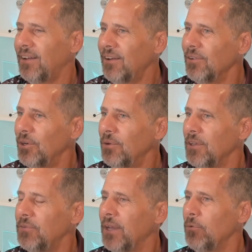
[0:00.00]
I don't know.
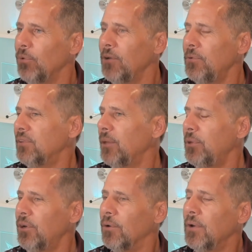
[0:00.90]
If you have a preference, let
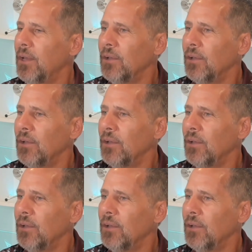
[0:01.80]
me know.